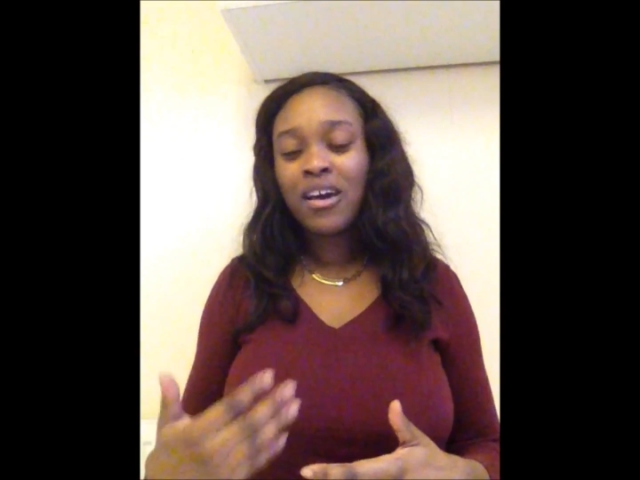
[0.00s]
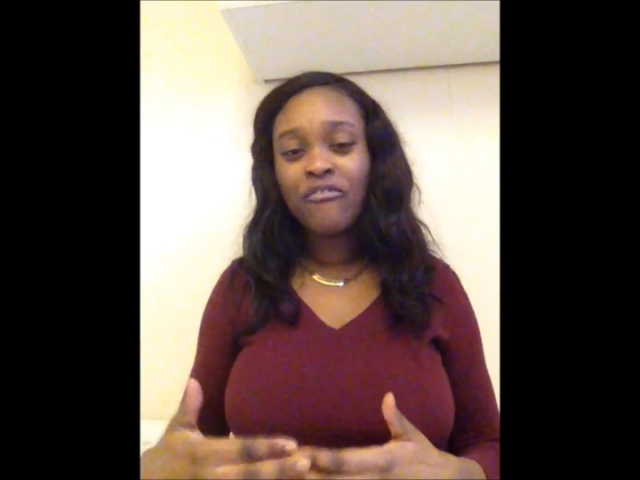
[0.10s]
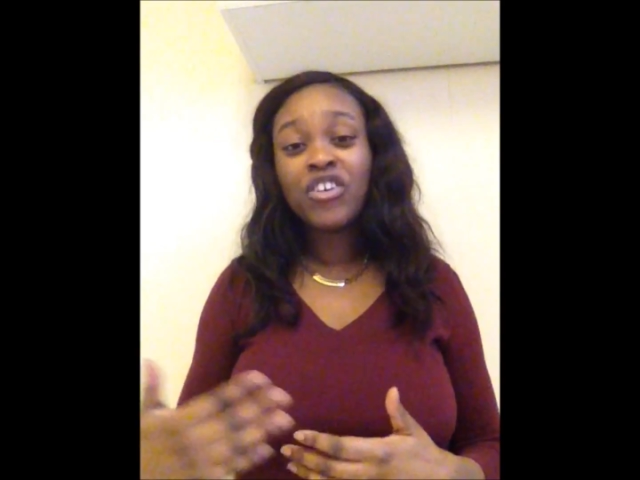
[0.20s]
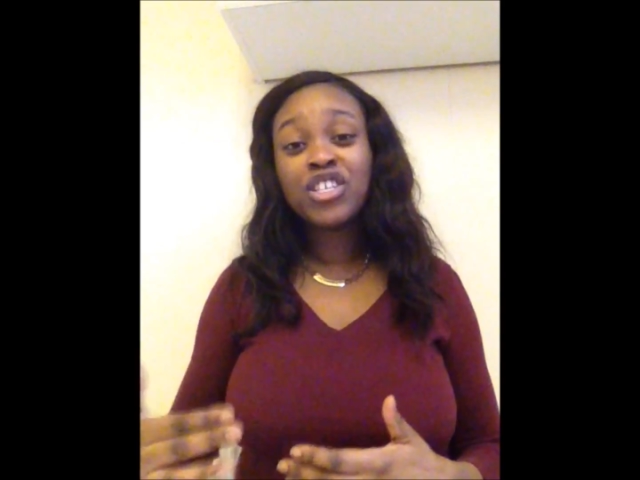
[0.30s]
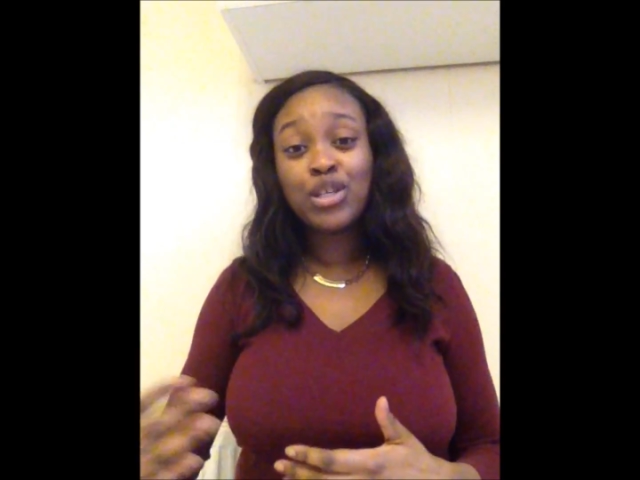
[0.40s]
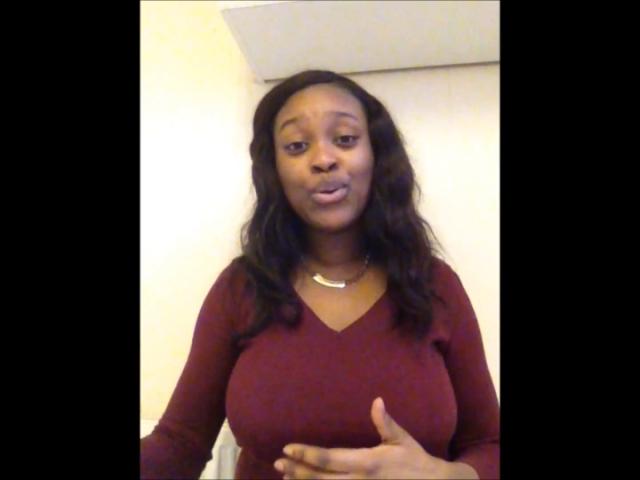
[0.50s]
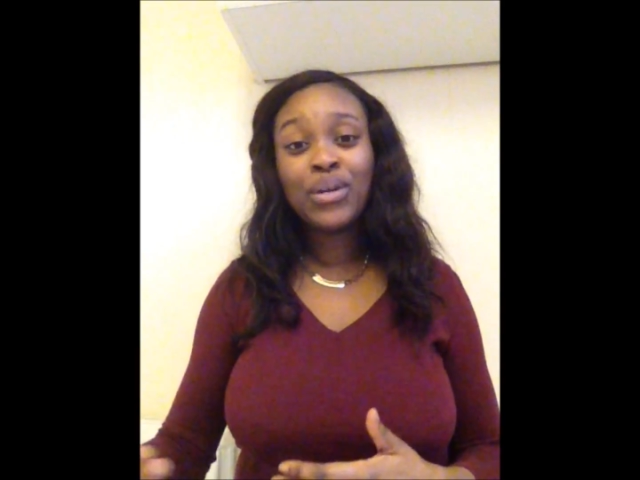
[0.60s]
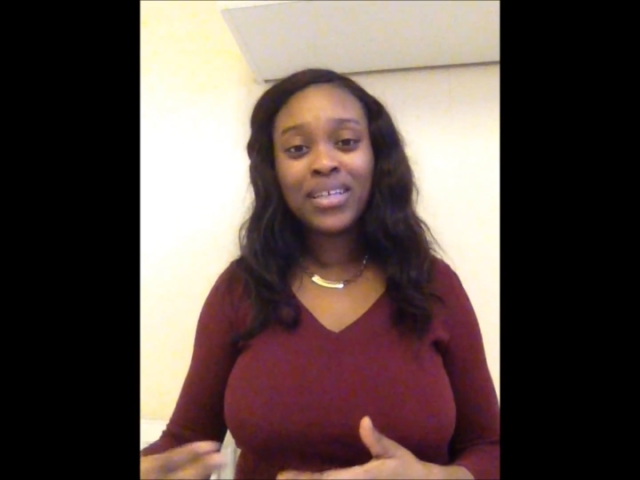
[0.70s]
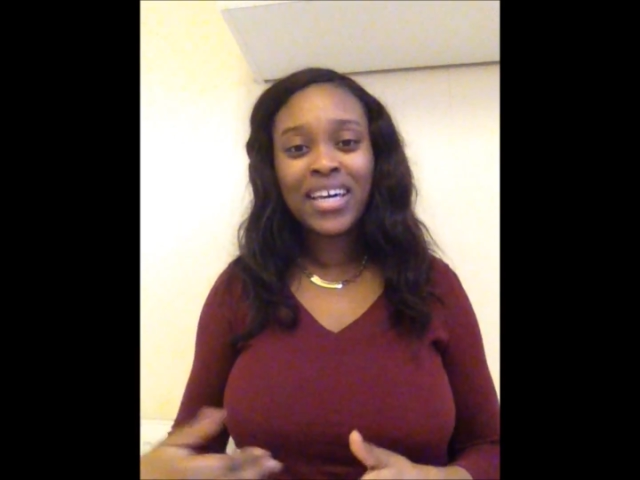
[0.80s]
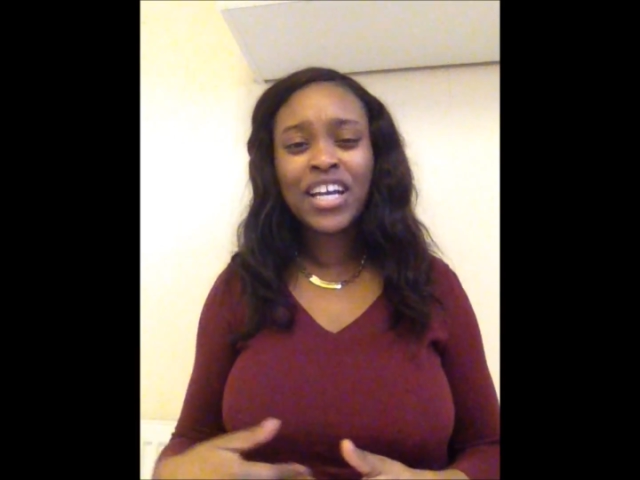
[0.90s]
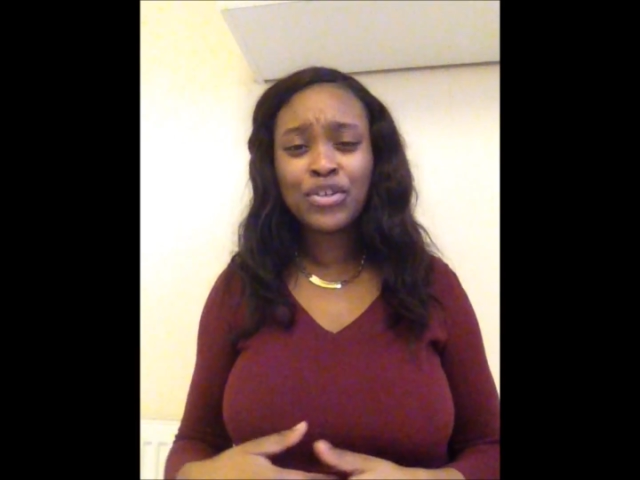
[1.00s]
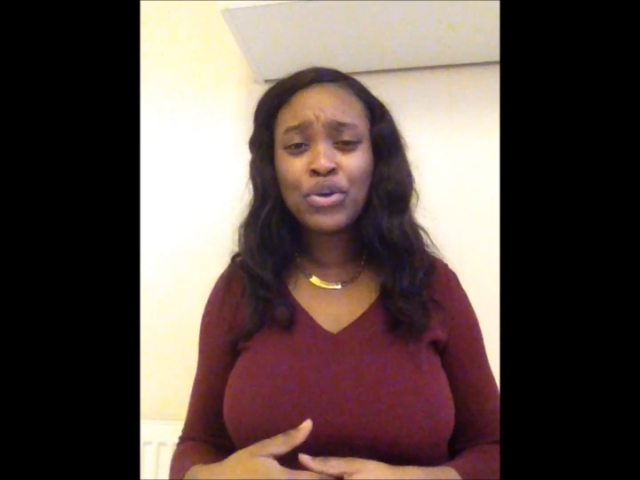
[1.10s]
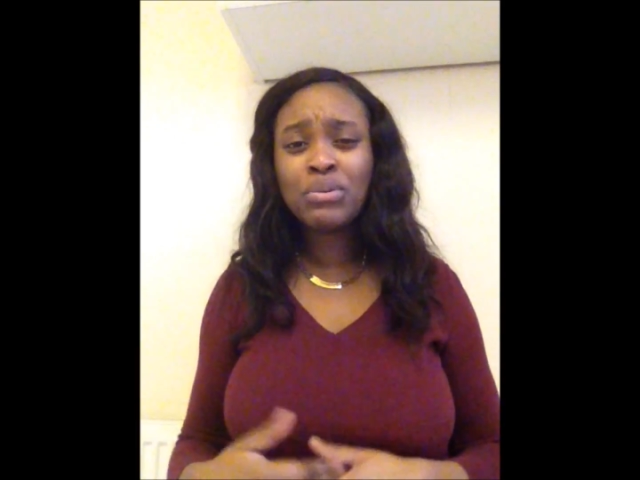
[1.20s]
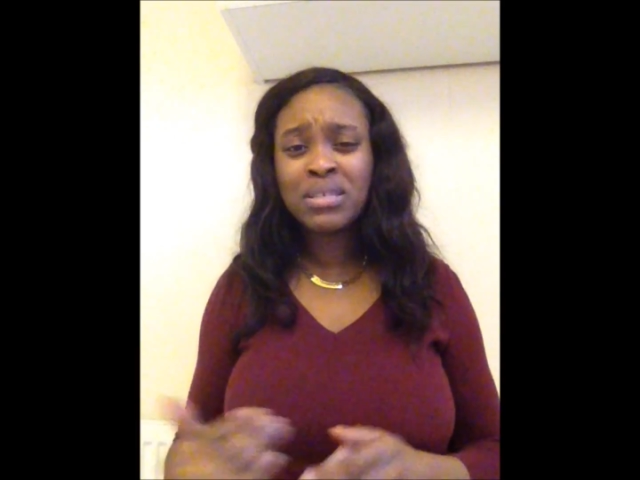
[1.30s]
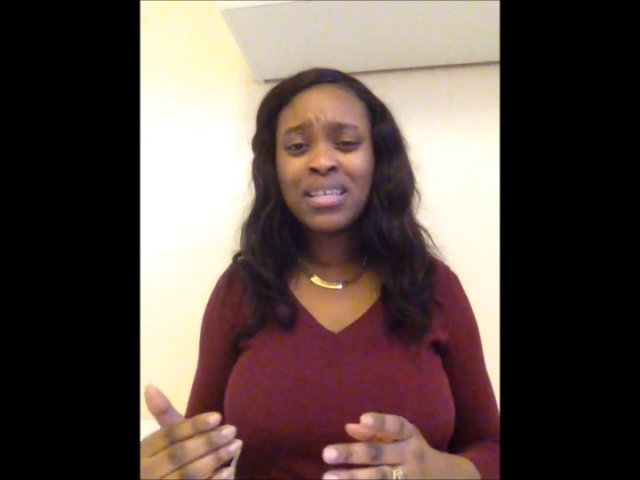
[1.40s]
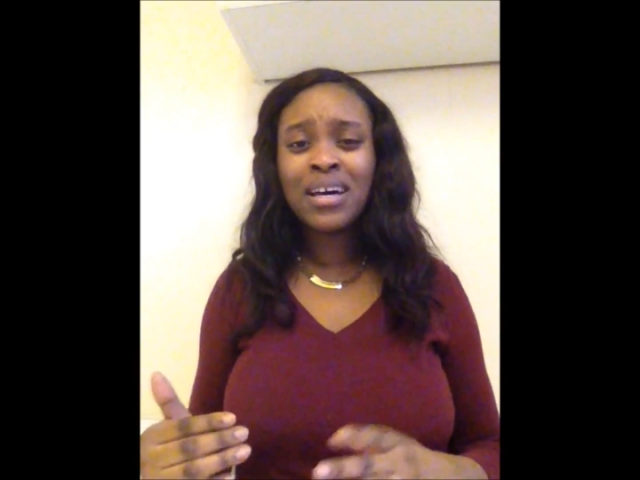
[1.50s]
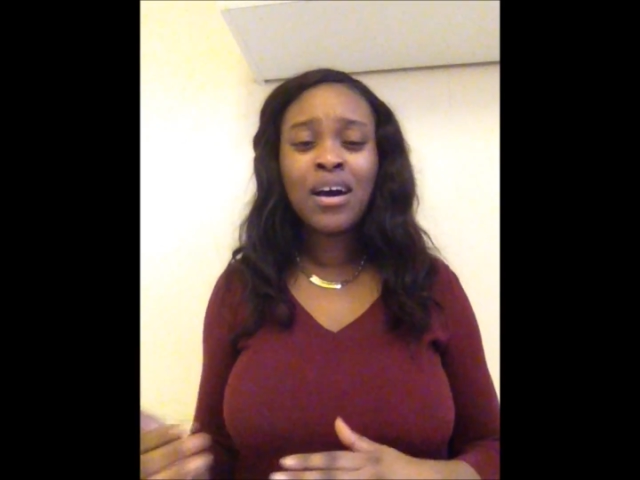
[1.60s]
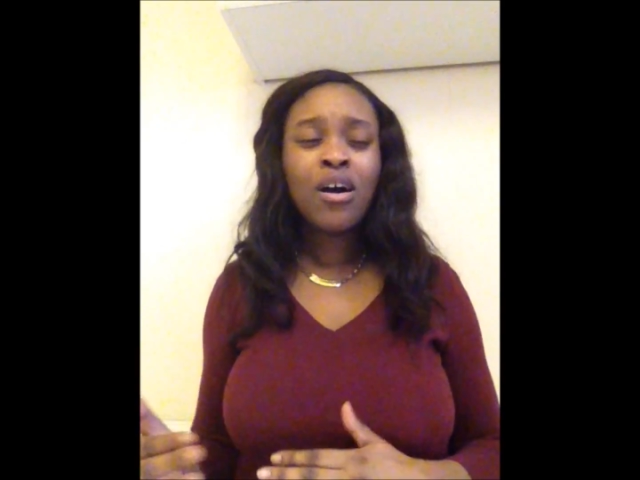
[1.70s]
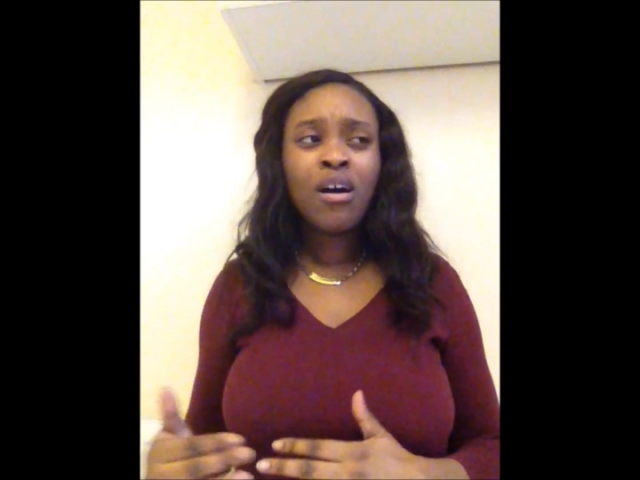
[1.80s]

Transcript: very slowly, and I've noticed that